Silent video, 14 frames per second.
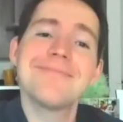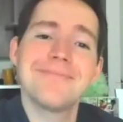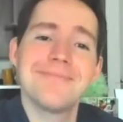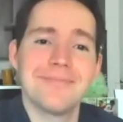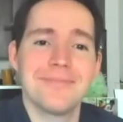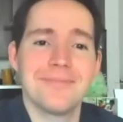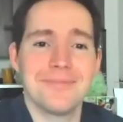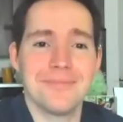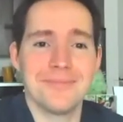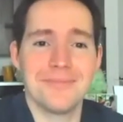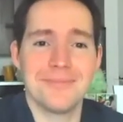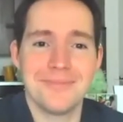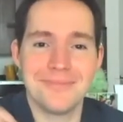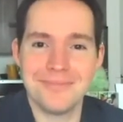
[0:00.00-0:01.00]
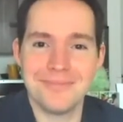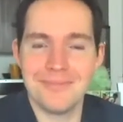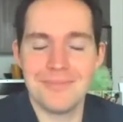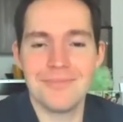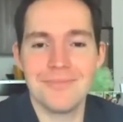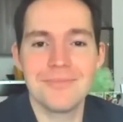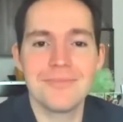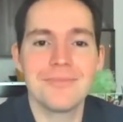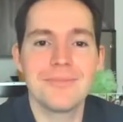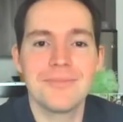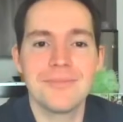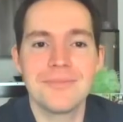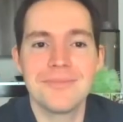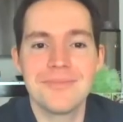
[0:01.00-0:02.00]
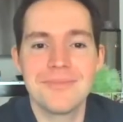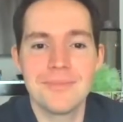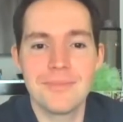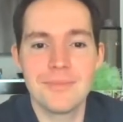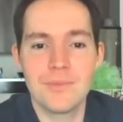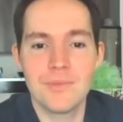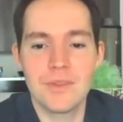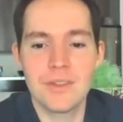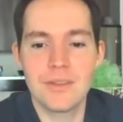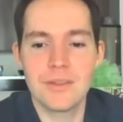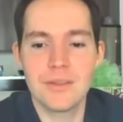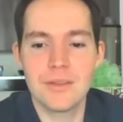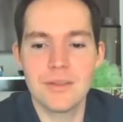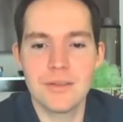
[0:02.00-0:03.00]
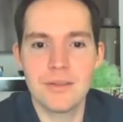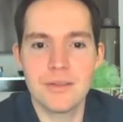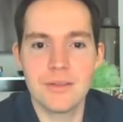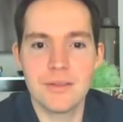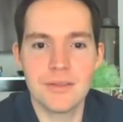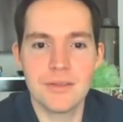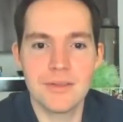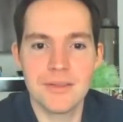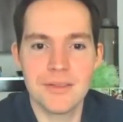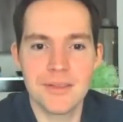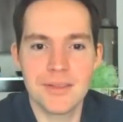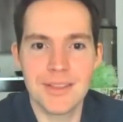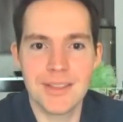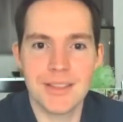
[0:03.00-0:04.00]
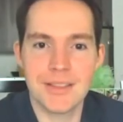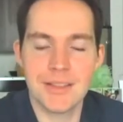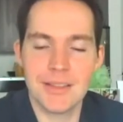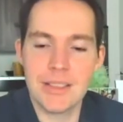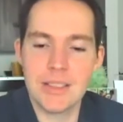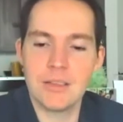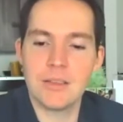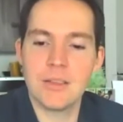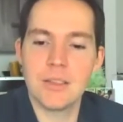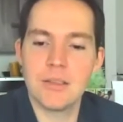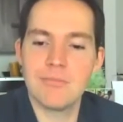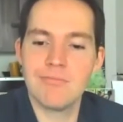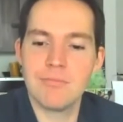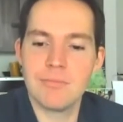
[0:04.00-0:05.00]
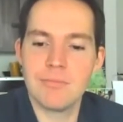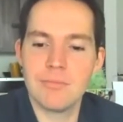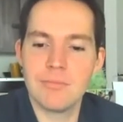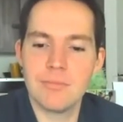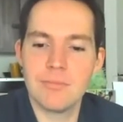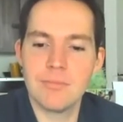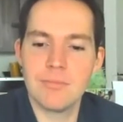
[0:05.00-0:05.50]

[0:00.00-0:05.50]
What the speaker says: (not speaking)